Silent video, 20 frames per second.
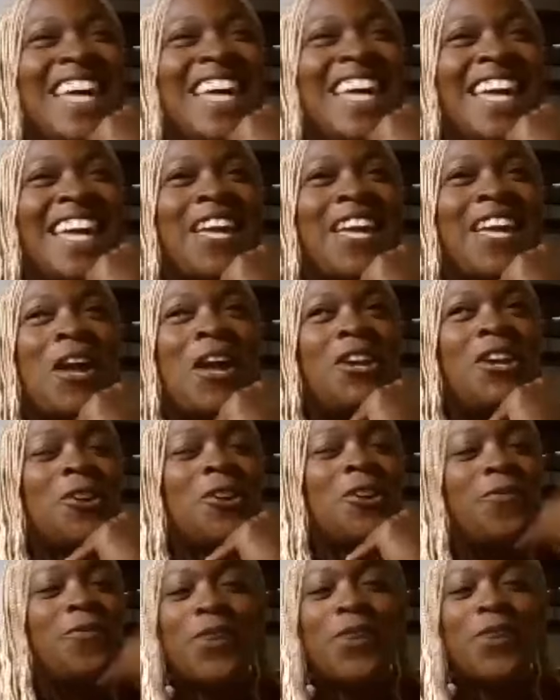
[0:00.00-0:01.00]
like bad
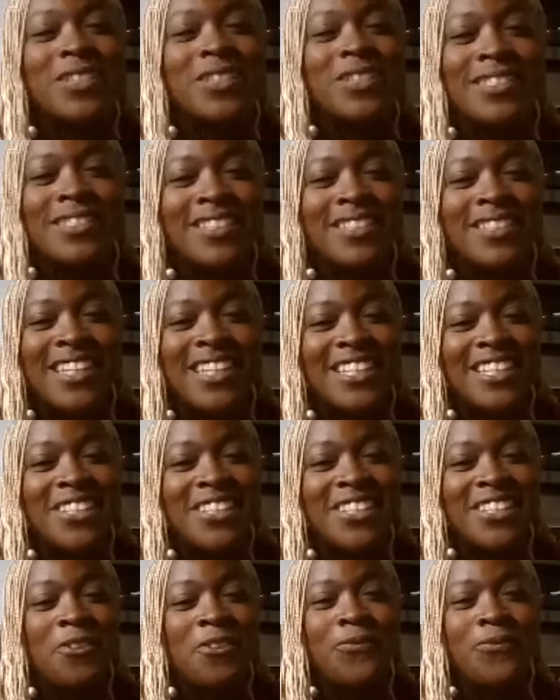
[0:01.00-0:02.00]
boys.
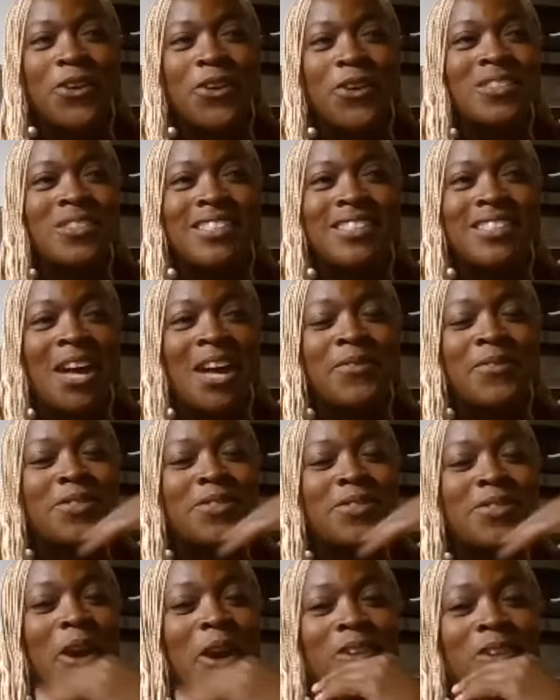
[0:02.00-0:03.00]
Your first, your first love
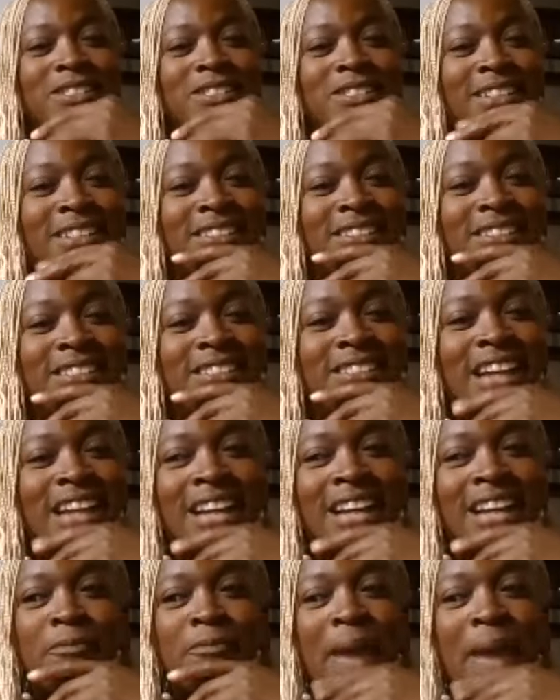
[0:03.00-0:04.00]
is hard to to
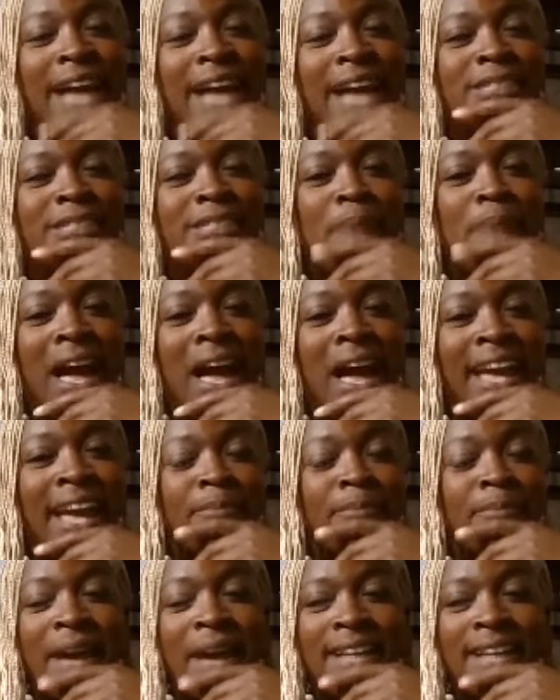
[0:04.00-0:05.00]
kind of pass by
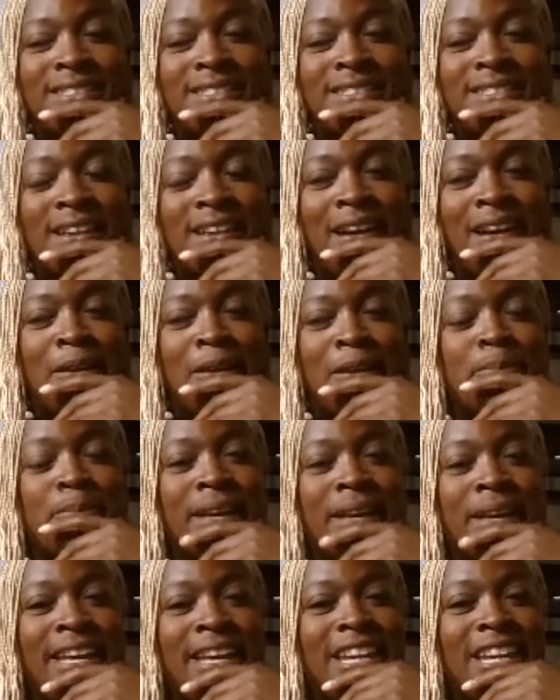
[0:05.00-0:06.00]
and pass
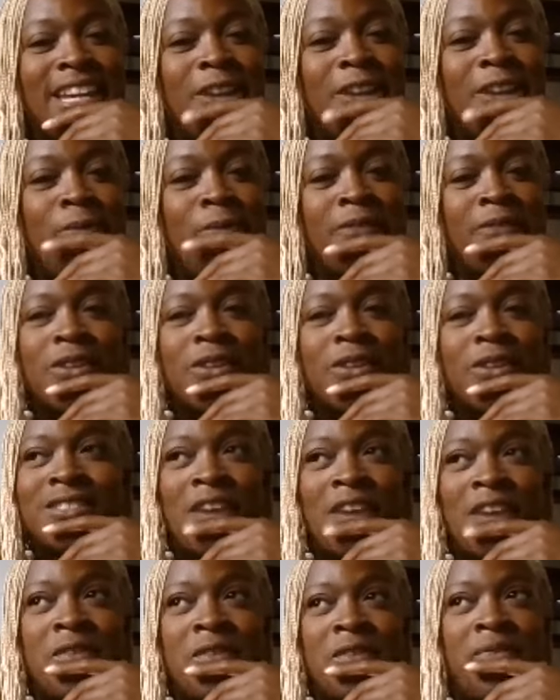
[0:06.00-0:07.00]
up. You know, my first
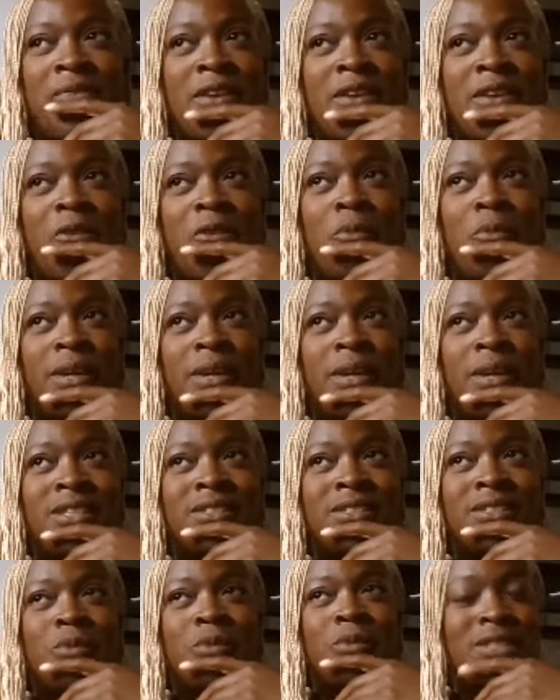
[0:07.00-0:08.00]
love of film
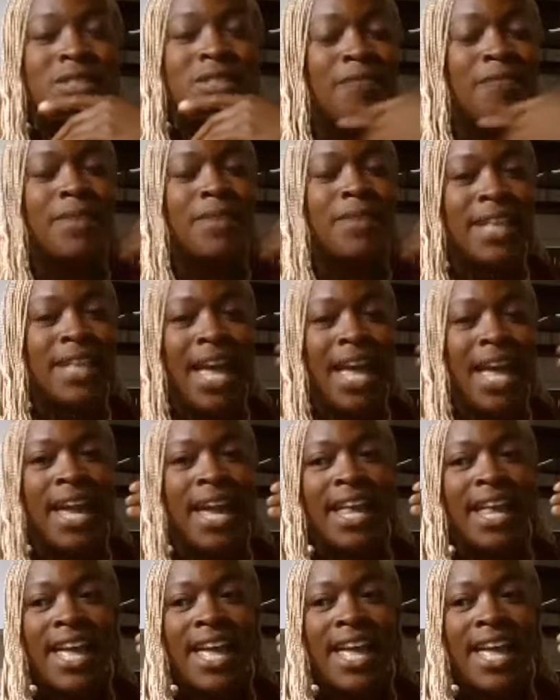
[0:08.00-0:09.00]
was was something
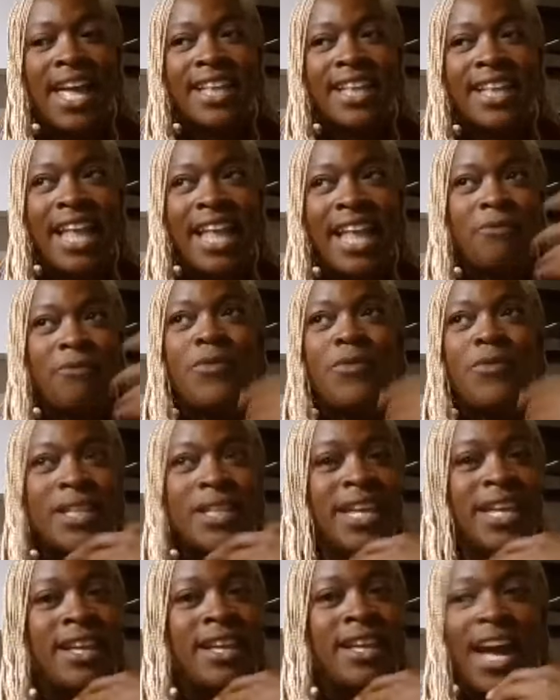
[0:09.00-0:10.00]
that that
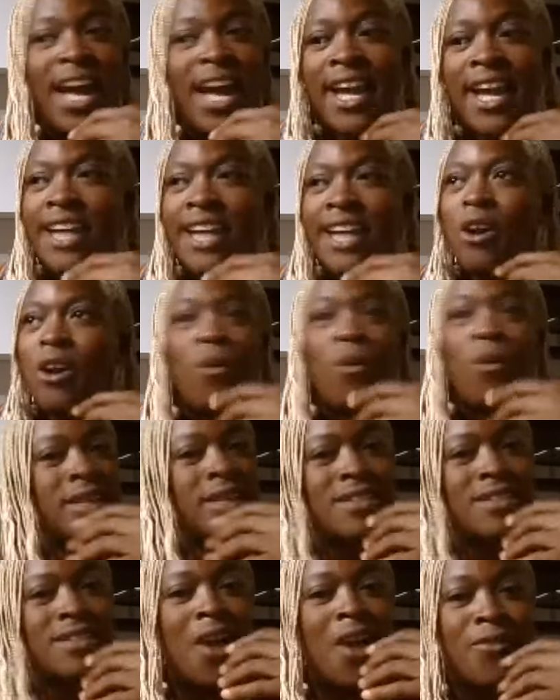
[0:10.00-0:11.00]
really I, I,
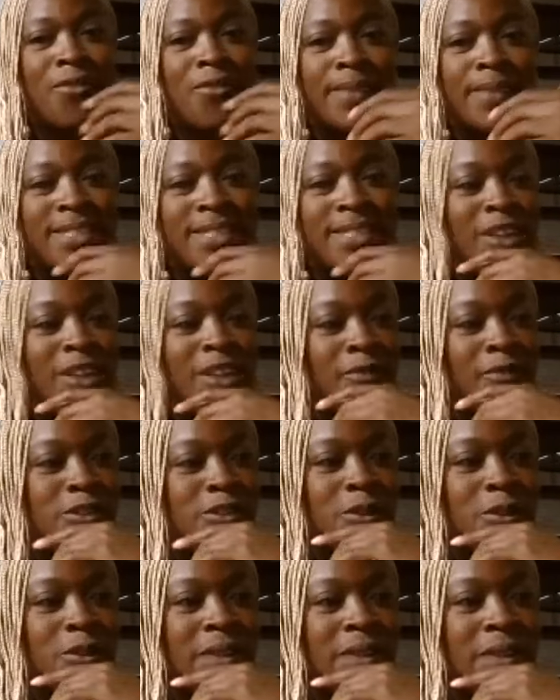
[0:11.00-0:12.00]
always saw for myself.
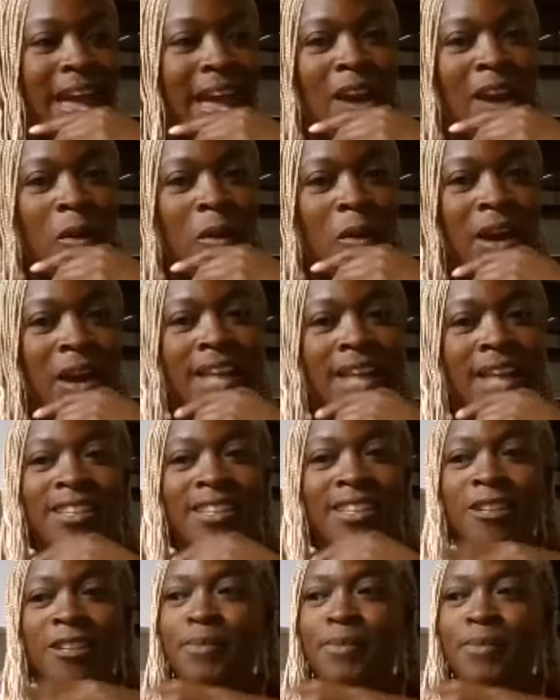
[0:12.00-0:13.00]
So now a
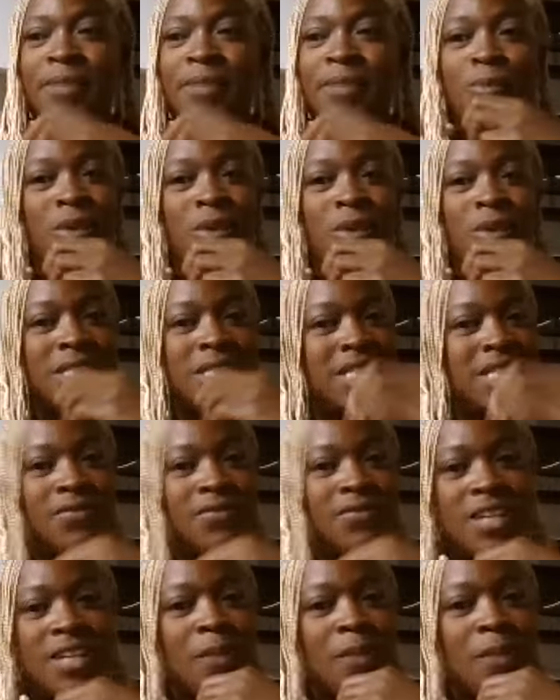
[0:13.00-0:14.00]
little bit more
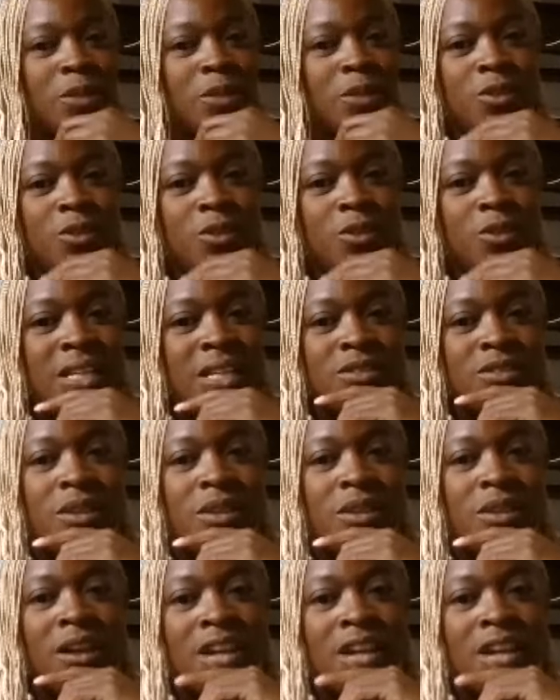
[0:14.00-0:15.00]
TV opportunities
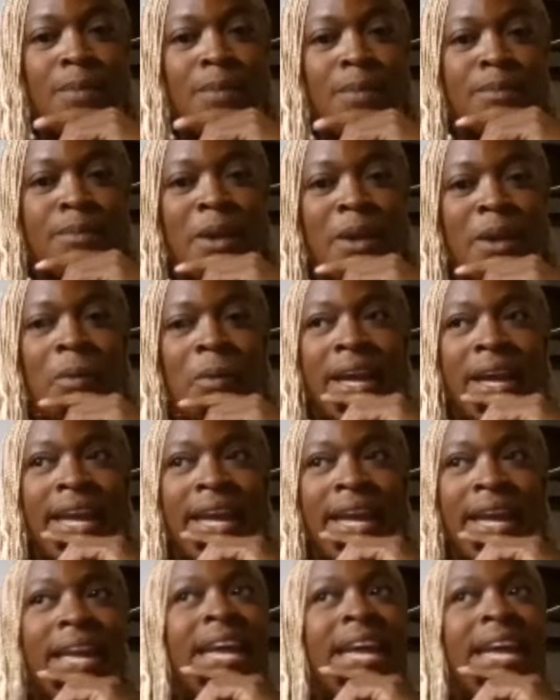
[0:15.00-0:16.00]
are, are coming my
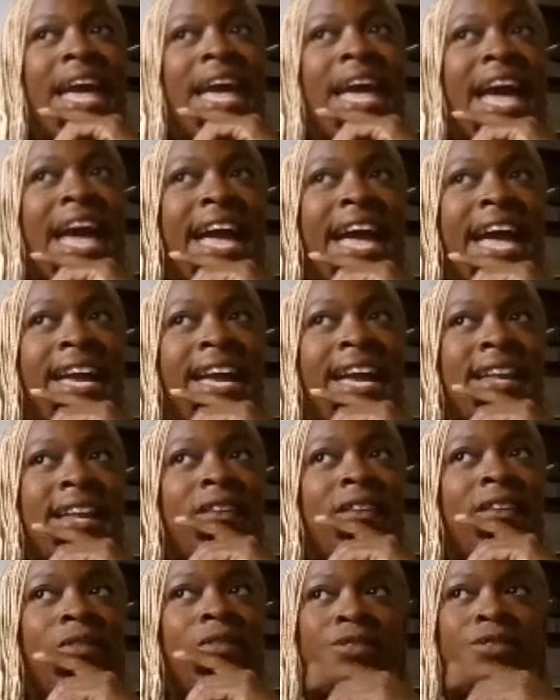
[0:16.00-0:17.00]
way and
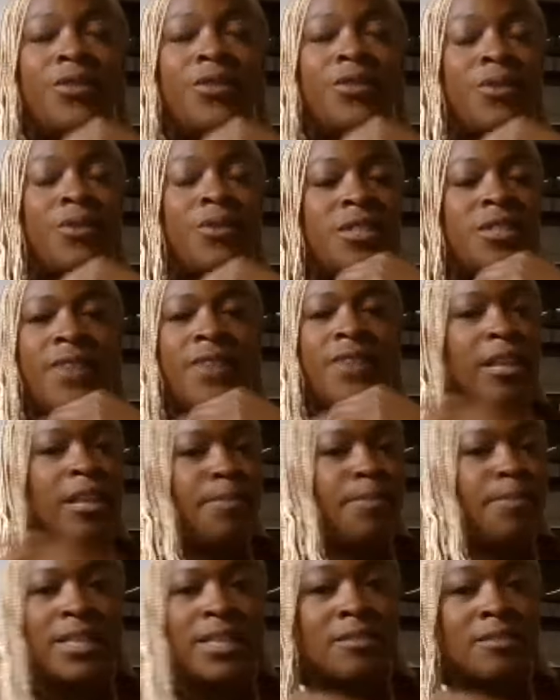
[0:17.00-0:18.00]
also
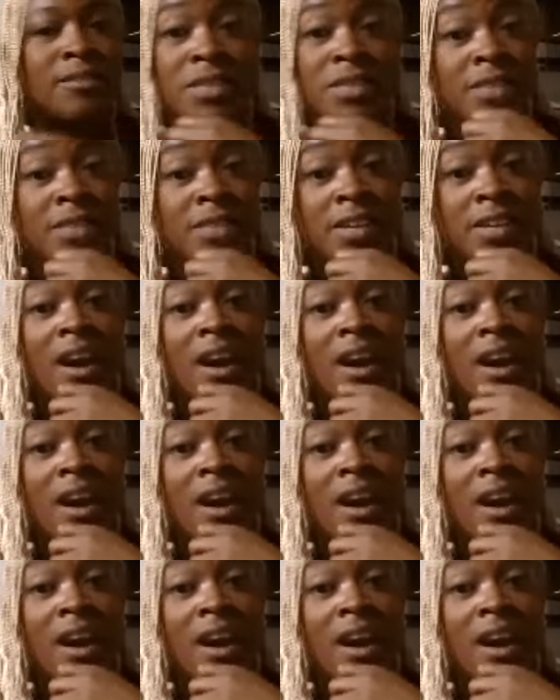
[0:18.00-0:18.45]
developing some TV